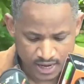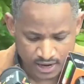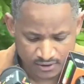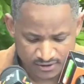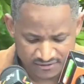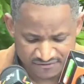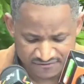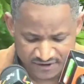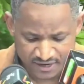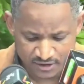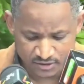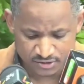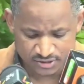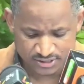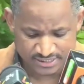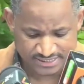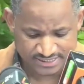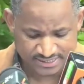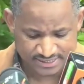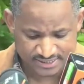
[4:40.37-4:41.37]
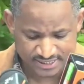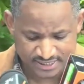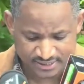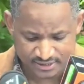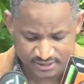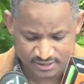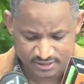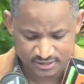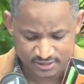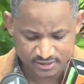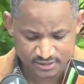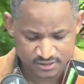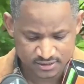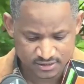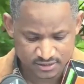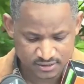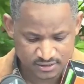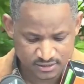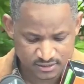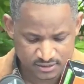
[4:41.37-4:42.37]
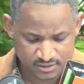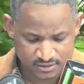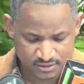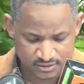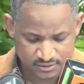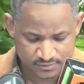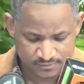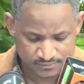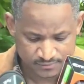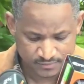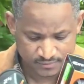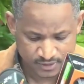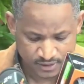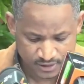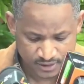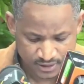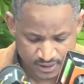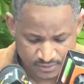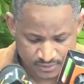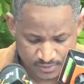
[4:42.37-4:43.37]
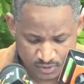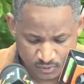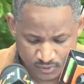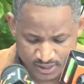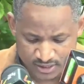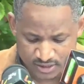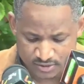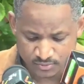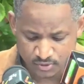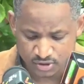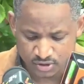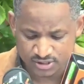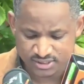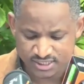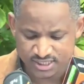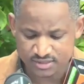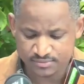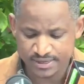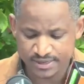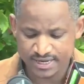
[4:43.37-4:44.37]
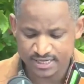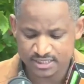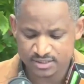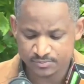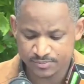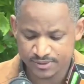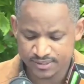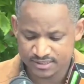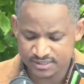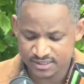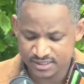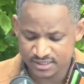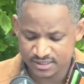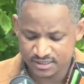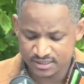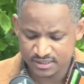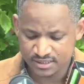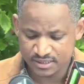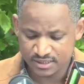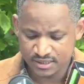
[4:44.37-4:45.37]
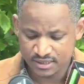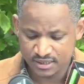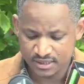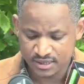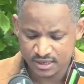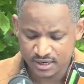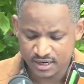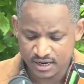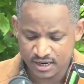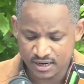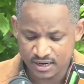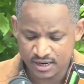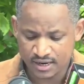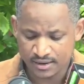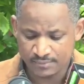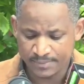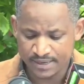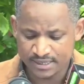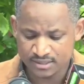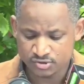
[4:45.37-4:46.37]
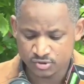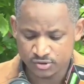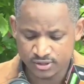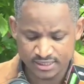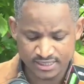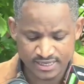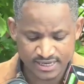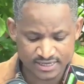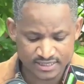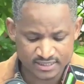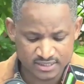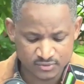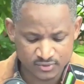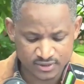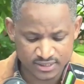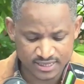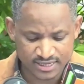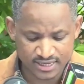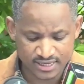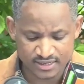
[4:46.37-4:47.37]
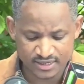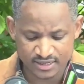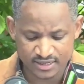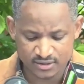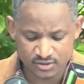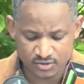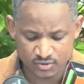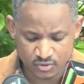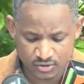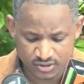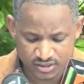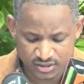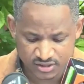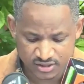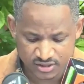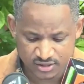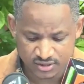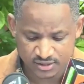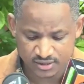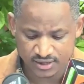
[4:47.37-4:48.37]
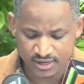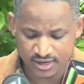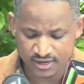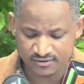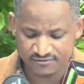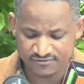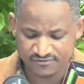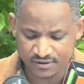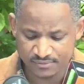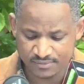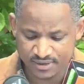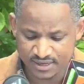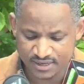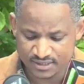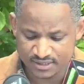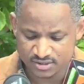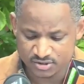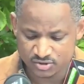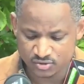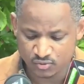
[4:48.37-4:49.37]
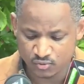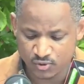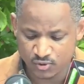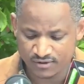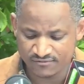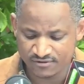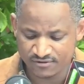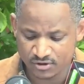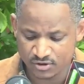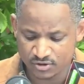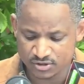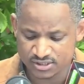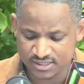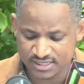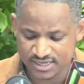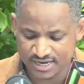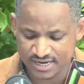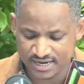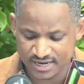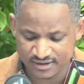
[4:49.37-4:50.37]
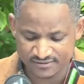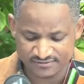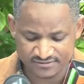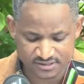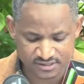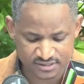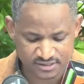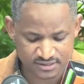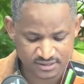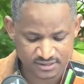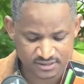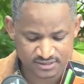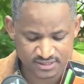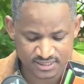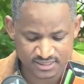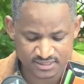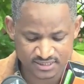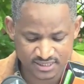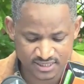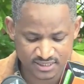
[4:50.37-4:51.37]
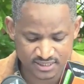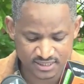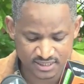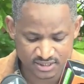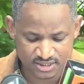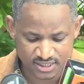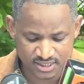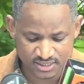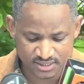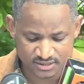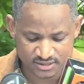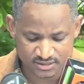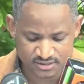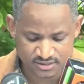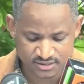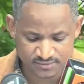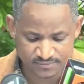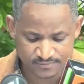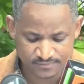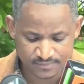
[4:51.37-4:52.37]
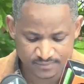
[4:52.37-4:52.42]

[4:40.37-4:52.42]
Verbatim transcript: Our fellow citizens, let me once more start by expressing uh, uh my solidarity with the Kenyan youth and families who have lost their lives, sustained injuries,